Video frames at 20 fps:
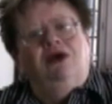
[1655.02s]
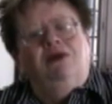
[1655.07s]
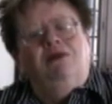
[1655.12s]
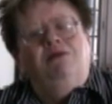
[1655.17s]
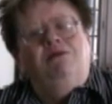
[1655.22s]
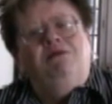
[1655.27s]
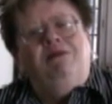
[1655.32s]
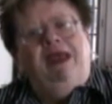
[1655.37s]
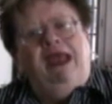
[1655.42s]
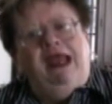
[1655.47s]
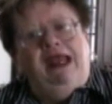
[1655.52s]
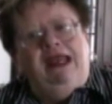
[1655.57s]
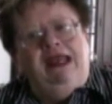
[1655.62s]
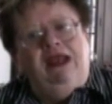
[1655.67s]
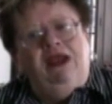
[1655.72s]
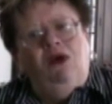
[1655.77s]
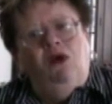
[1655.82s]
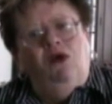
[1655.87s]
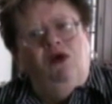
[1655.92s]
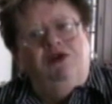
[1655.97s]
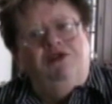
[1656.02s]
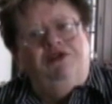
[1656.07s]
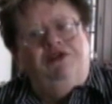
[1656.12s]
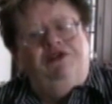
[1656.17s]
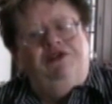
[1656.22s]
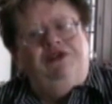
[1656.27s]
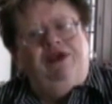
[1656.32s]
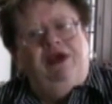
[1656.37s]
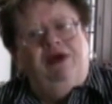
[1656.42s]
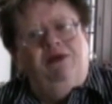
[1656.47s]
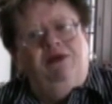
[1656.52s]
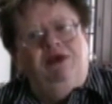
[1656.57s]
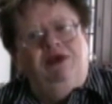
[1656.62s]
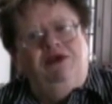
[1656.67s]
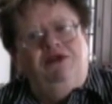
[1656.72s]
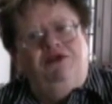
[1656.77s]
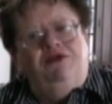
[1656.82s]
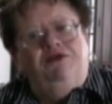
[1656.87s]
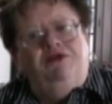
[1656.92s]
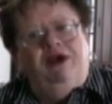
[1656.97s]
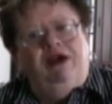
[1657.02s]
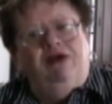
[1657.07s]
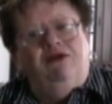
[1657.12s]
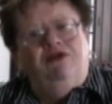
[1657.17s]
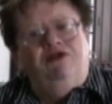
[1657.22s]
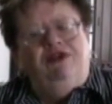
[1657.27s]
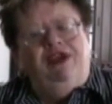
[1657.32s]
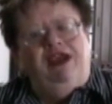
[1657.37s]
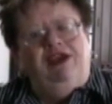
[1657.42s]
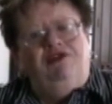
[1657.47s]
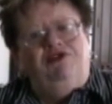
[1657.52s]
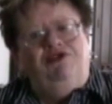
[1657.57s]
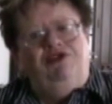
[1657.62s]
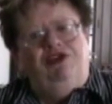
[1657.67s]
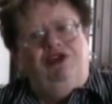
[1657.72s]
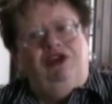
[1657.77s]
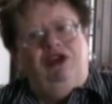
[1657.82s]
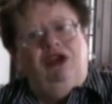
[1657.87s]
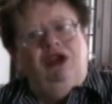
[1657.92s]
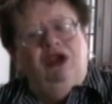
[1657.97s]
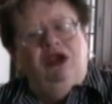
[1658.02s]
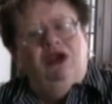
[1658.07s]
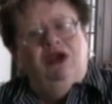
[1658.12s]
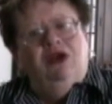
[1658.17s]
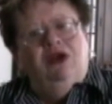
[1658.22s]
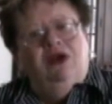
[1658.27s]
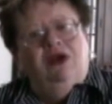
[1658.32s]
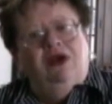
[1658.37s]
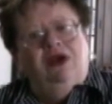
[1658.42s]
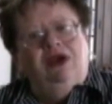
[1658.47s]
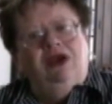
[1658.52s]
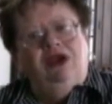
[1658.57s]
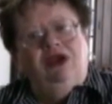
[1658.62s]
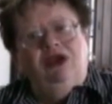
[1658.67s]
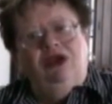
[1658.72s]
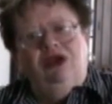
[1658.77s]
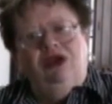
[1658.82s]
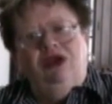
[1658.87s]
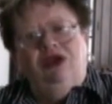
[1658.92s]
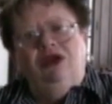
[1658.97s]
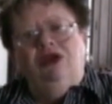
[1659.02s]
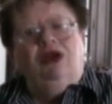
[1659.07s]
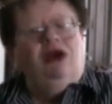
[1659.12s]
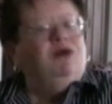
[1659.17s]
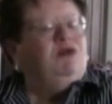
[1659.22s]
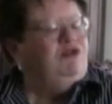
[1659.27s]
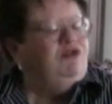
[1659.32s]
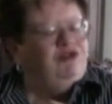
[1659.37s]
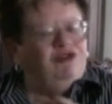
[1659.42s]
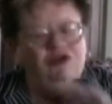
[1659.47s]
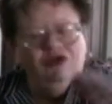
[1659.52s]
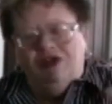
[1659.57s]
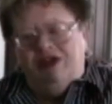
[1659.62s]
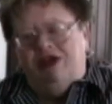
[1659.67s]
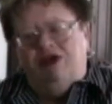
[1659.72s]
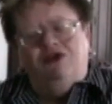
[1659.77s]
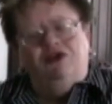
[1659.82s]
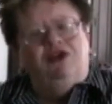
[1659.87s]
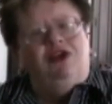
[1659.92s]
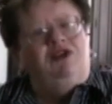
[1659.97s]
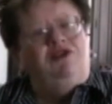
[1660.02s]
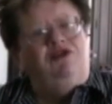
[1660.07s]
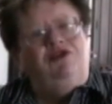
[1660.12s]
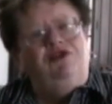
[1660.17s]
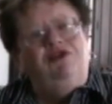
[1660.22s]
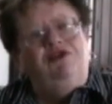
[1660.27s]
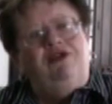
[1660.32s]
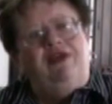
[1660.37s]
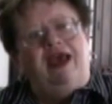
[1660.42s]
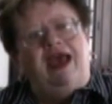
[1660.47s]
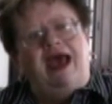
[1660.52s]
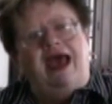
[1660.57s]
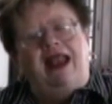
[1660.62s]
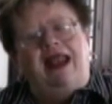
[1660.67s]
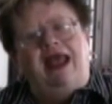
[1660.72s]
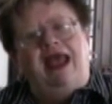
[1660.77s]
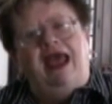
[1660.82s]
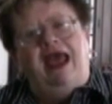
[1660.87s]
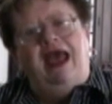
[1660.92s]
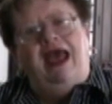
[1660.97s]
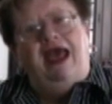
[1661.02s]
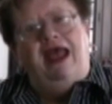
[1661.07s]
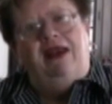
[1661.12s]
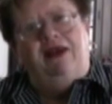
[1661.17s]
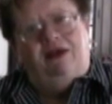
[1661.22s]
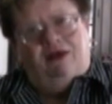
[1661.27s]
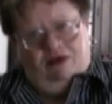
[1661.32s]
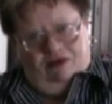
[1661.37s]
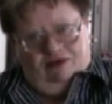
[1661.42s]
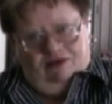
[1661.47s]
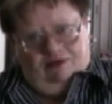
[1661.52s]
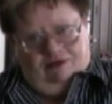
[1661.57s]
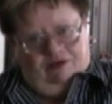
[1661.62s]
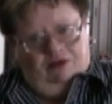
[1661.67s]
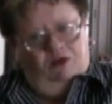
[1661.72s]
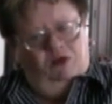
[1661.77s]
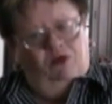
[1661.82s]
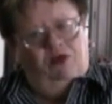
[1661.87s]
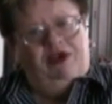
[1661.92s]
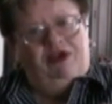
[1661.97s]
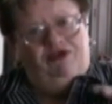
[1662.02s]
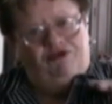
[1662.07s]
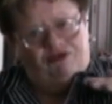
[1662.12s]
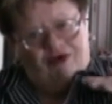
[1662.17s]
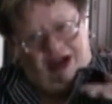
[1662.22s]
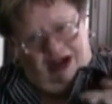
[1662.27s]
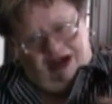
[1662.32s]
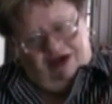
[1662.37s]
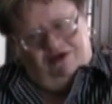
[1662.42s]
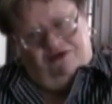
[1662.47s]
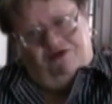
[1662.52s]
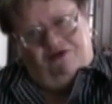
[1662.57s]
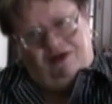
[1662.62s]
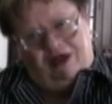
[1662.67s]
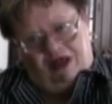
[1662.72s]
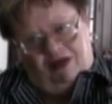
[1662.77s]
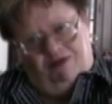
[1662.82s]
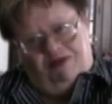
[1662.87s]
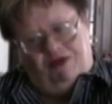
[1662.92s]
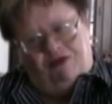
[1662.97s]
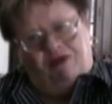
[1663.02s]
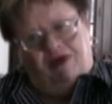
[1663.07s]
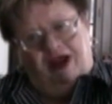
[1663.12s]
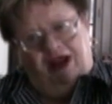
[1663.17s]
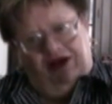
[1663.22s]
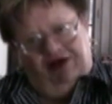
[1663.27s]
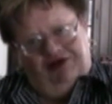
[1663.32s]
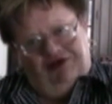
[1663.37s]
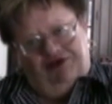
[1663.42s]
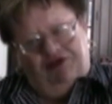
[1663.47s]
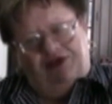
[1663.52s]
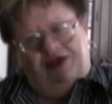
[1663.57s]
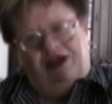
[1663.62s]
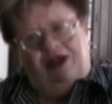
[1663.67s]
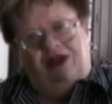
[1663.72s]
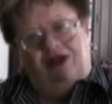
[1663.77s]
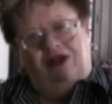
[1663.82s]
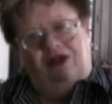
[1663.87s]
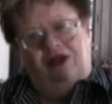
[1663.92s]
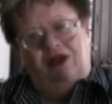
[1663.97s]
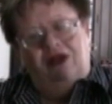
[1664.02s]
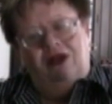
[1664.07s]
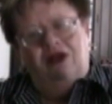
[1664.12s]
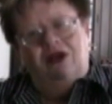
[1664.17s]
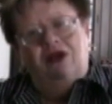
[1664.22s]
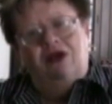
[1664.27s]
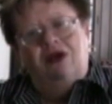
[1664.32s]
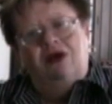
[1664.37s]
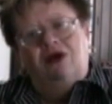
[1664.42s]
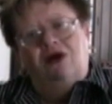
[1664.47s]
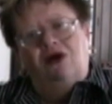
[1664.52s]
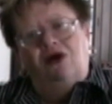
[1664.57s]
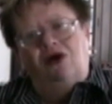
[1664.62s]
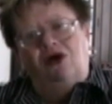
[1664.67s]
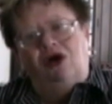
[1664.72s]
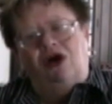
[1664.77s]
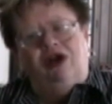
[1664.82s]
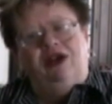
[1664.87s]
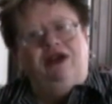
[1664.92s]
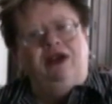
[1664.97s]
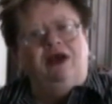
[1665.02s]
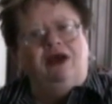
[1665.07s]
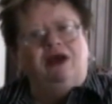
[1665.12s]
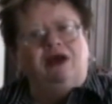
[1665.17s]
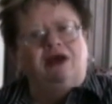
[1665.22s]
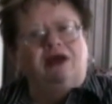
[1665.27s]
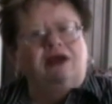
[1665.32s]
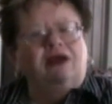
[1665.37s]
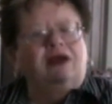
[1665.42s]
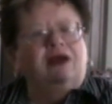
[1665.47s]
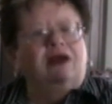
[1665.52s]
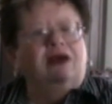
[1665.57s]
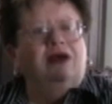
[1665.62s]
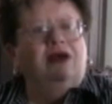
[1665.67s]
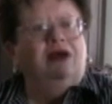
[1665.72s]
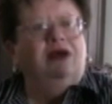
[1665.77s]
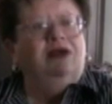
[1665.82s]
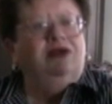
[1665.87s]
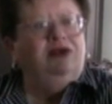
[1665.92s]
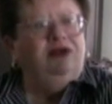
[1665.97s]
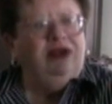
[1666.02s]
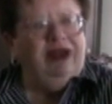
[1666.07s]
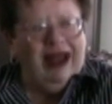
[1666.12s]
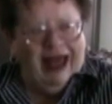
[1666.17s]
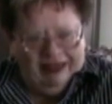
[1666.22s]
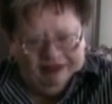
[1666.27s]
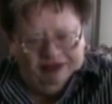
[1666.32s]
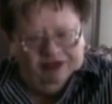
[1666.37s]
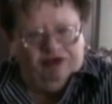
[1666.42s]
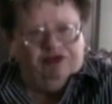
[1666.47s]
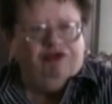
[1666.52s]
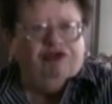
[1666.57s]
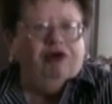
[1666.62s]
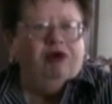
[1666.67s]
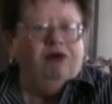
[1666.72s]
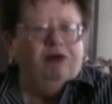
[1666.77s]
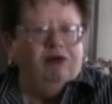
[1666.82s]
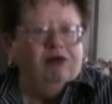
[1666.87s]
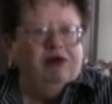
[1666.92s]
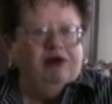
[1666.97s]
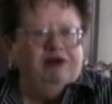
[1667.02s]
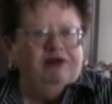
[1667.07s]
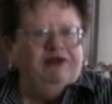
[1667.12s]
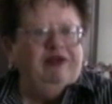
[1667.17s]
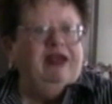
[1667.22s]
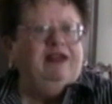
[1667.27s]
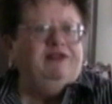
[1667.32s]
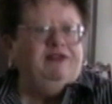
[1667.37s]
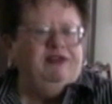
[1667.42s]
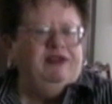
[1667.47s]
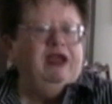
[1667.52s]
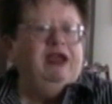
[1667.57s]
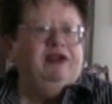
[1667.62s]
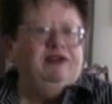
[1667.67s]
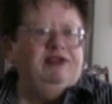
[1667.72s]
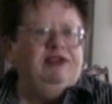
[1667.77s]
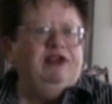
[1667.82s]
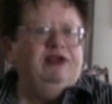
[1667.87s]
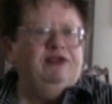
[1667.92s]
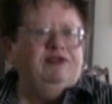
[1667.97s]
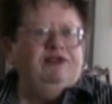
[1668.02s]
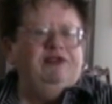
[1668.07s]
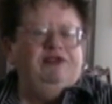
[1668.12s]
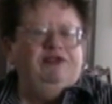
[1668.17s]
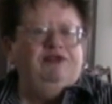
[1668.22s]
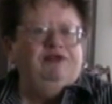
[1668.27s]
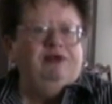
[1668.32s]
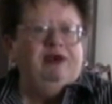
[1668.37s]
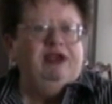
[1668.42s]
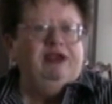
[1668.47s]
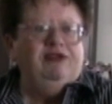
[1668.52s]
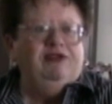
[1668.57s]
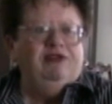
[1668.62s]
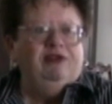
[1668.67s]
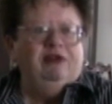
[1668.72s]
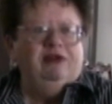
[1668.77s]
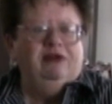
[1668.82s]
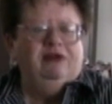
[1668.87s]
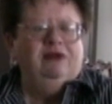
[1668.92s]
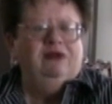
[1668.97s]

Many horses that we use for equitation, certainly couldn't do that, and we try to develop the rider's skill on not their show horse. That's the ideal situation.